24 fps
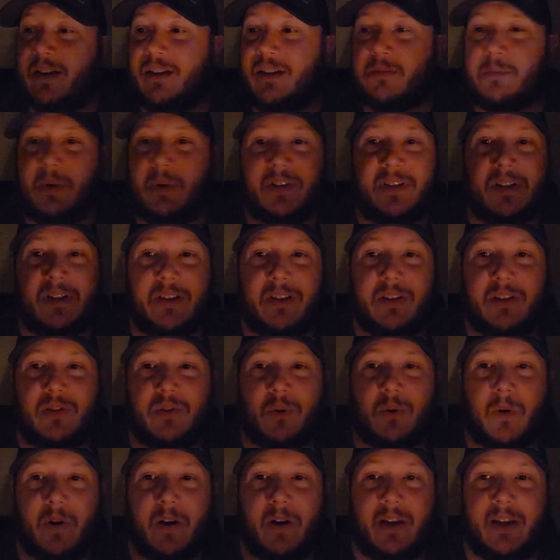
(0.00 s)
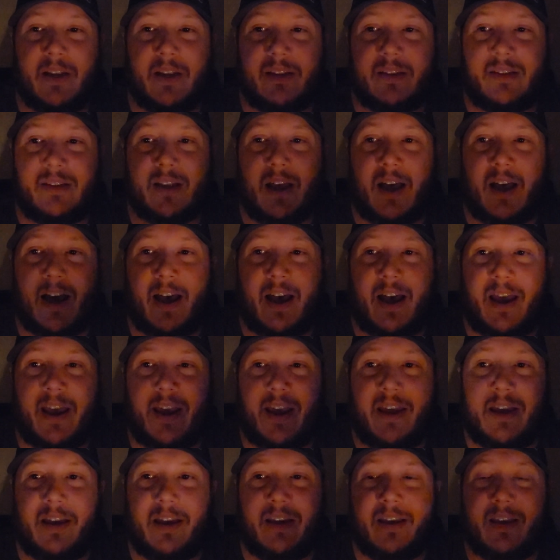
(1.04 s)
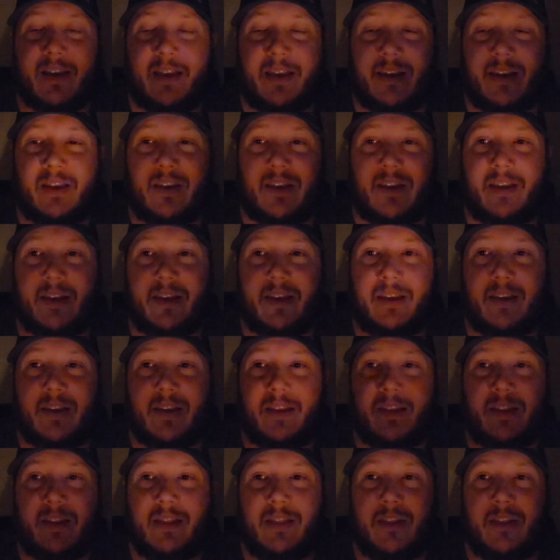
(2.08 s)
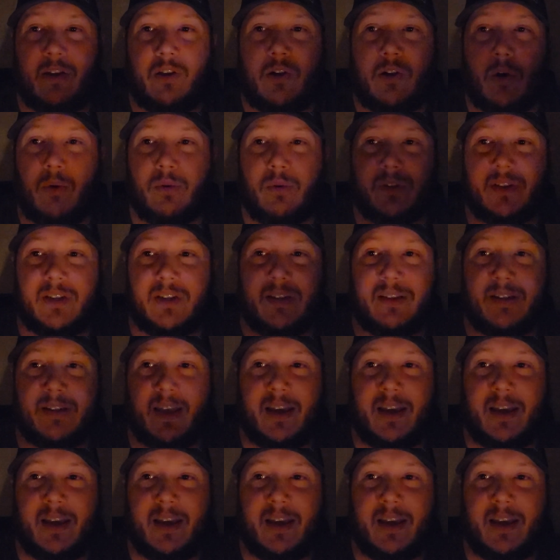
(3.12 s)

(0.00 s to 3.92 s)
So basically the story is the ghost is